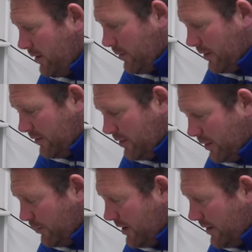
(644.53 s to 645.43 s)
But, you
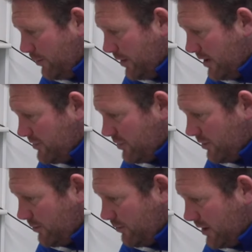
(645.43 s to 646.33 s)
know, we need
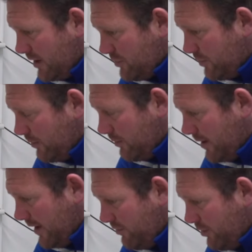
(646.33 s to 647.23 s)
to
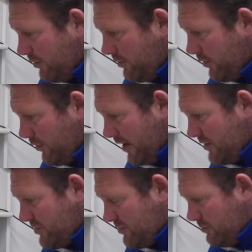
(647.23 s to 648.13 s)
probably have a
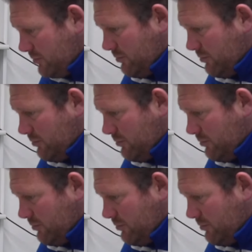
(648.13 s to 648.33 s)
nice